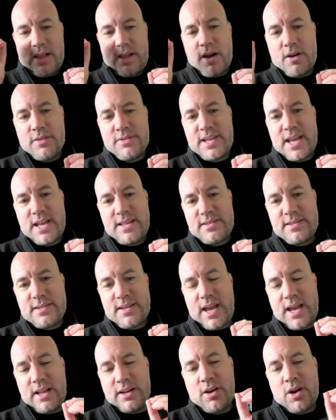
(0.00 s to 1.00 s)
content
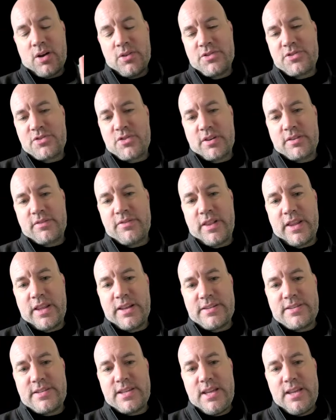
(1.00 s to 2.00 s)
and construct
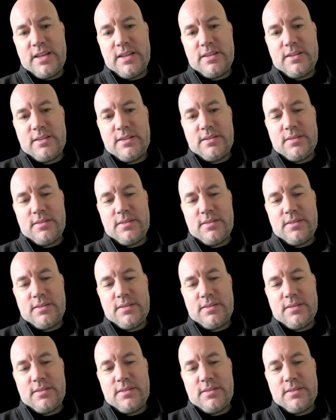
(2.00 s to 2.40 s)
validity,